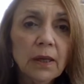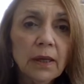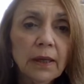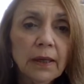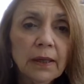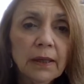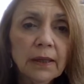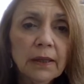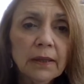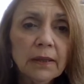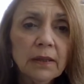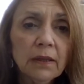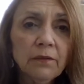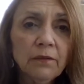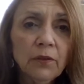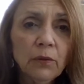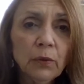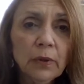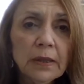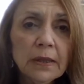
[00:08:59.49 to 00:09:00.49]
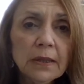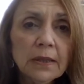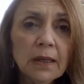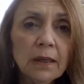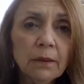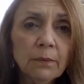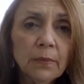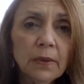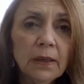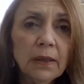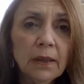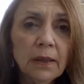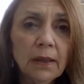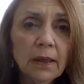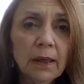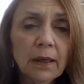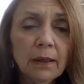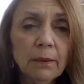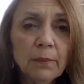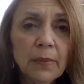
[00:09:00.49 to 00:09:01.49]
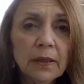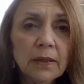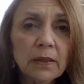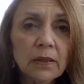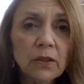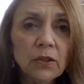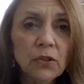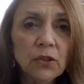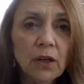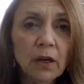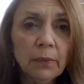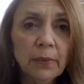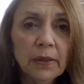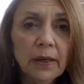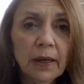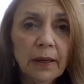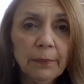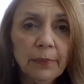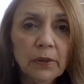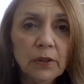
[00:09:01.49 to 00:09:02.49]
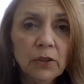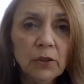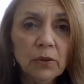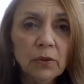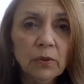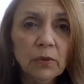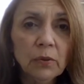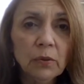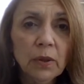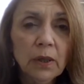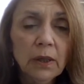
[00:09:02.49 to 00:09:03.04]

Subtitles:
And if you want to send me a message, I'll be happy to